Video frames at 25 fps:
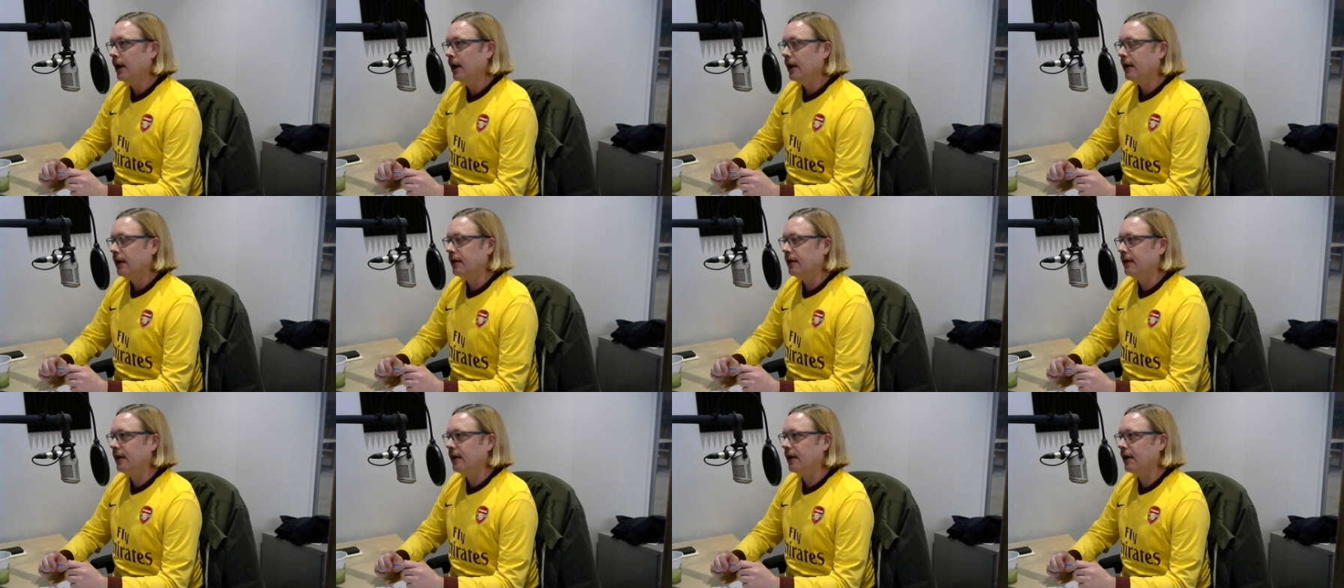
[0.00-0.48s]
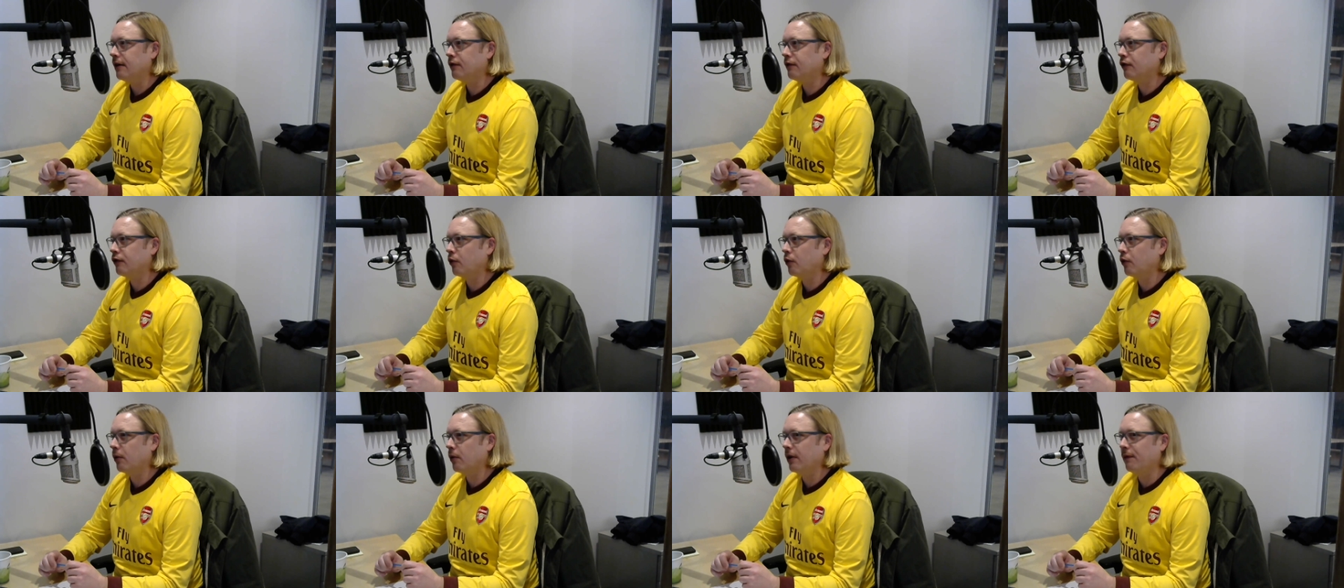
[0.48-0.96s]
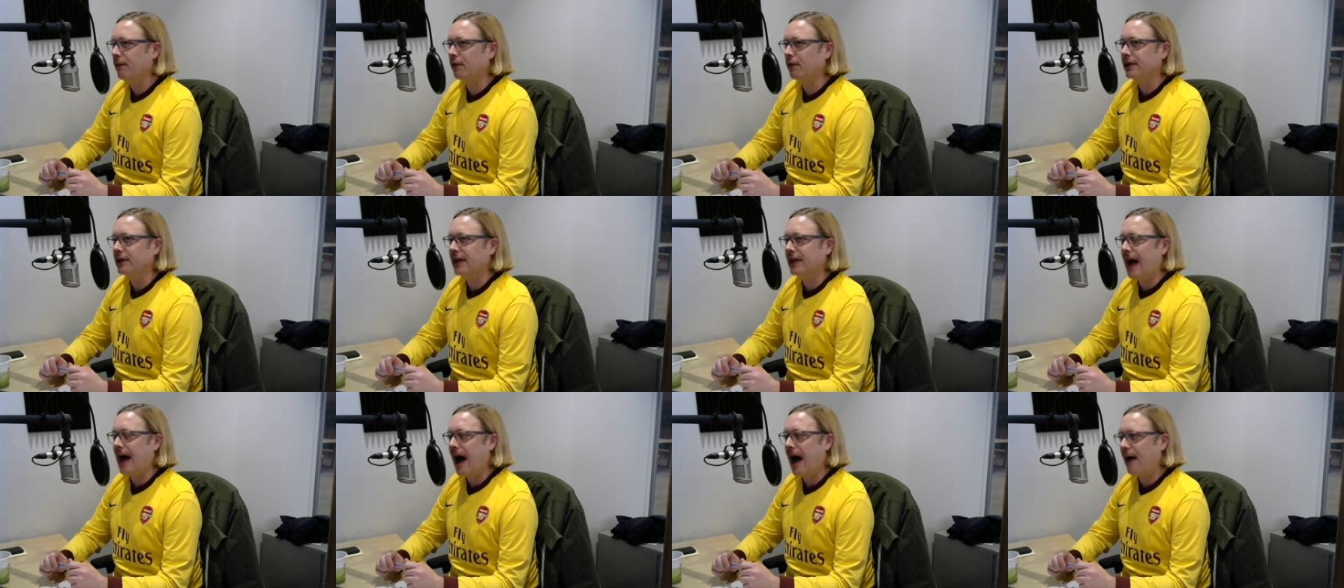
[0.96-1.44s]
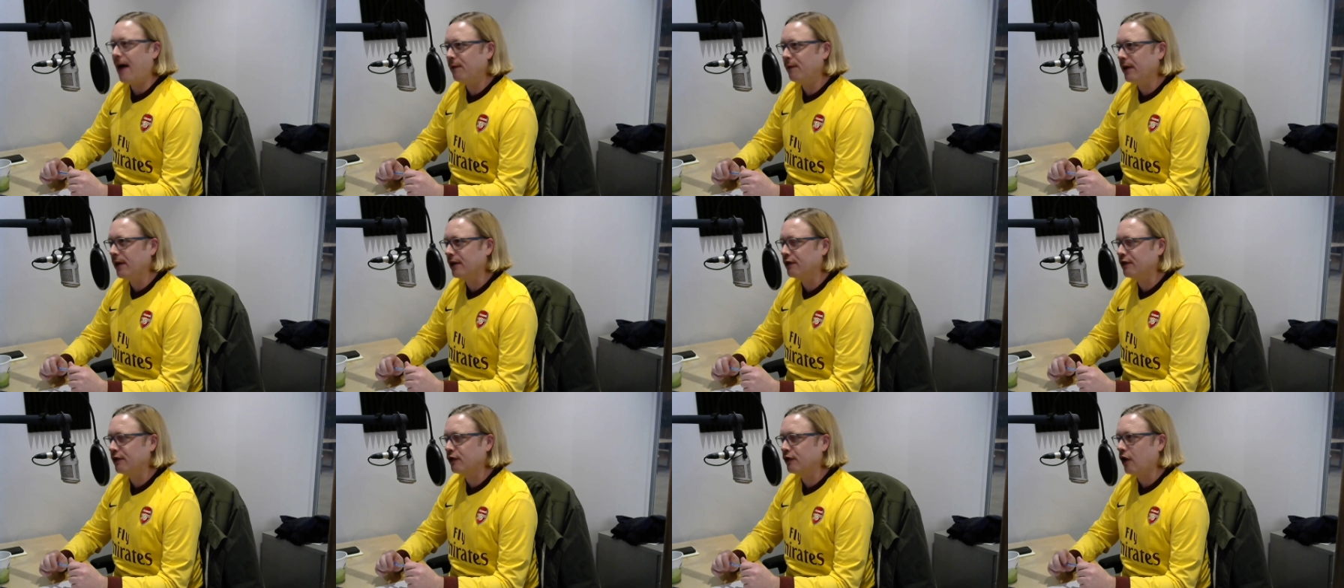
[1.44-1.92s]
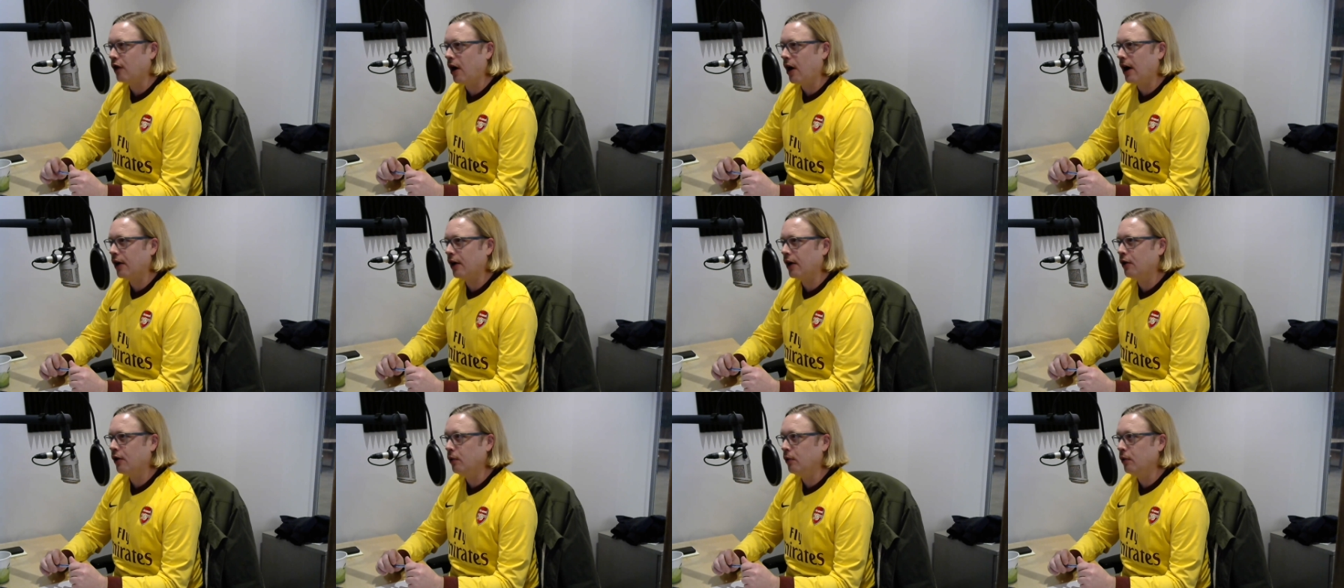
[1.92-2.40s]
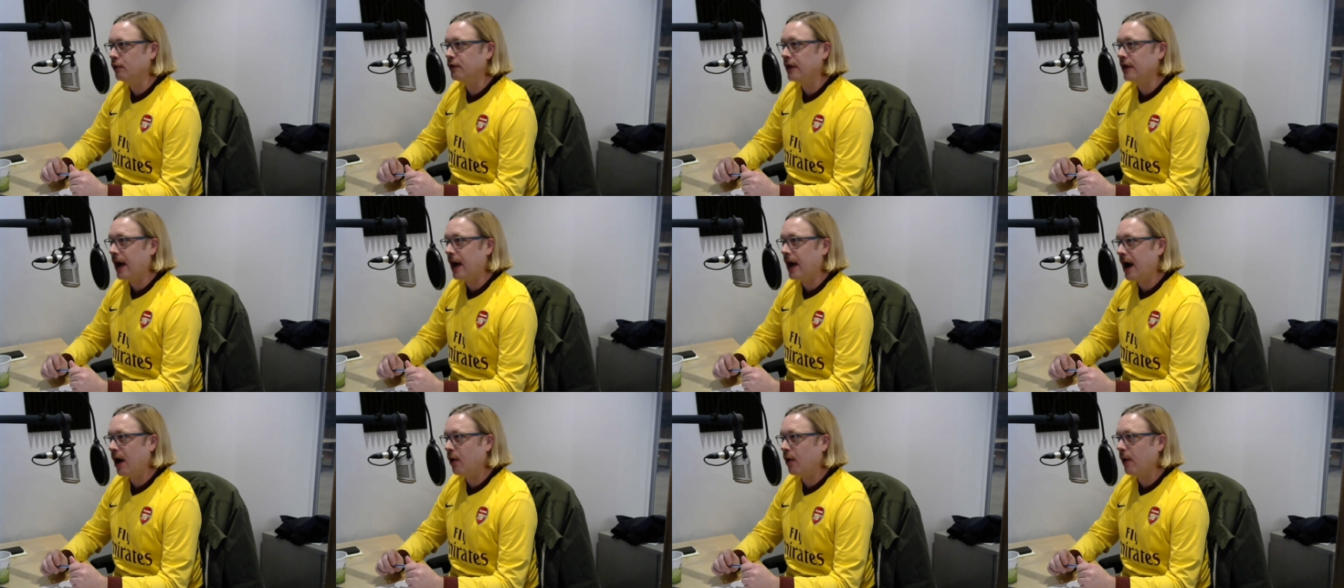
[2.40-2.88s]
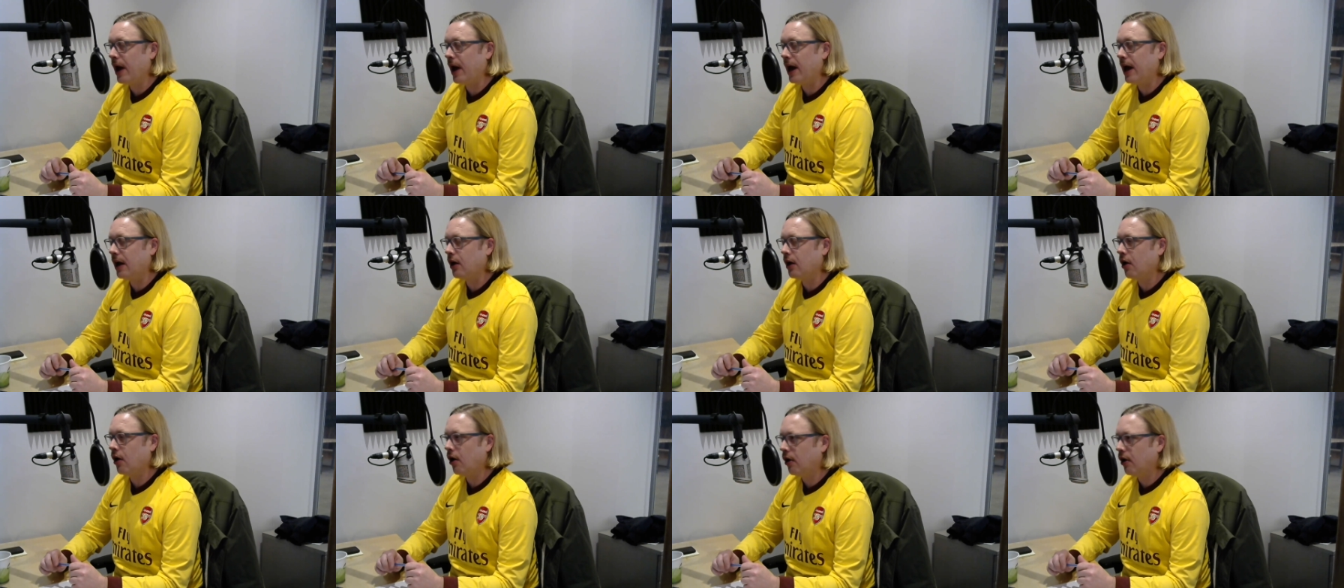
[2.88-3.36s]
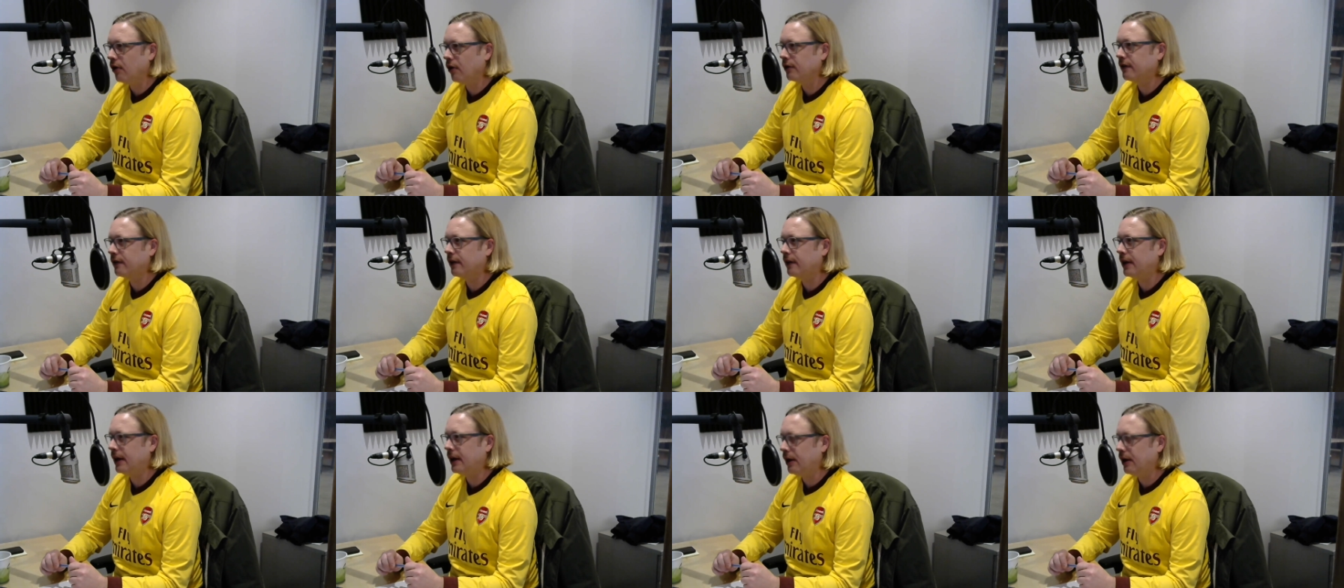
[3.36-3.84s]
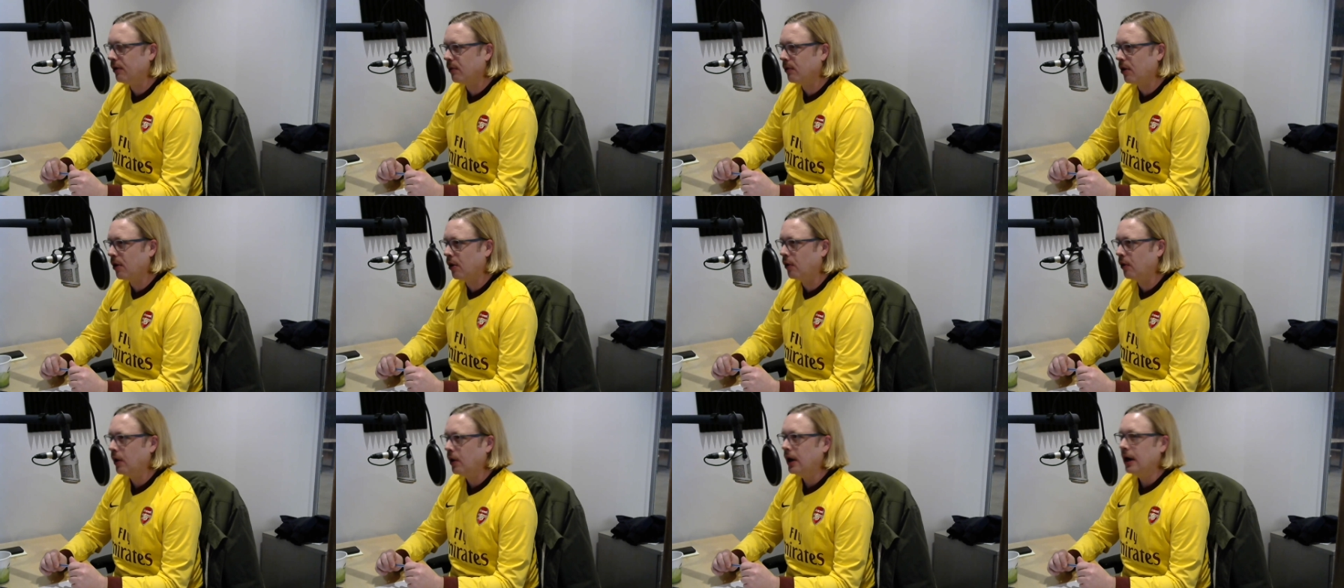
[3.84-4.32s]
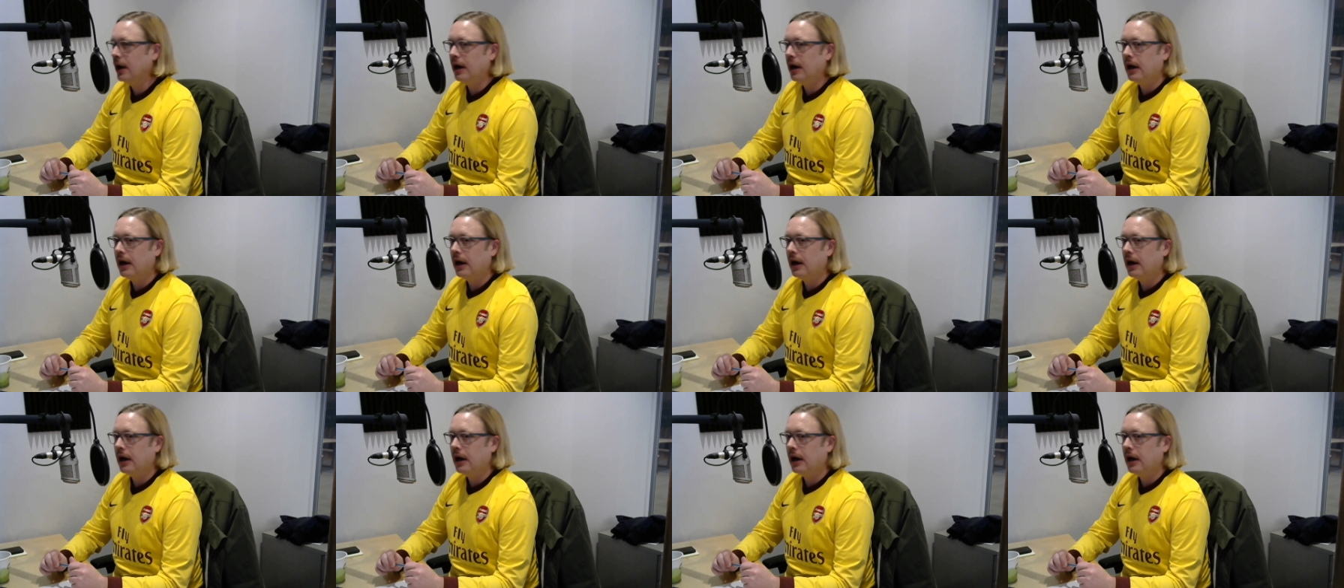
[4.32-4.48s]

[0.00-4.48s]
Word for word: this sort of laughing stock who's now a cult hero.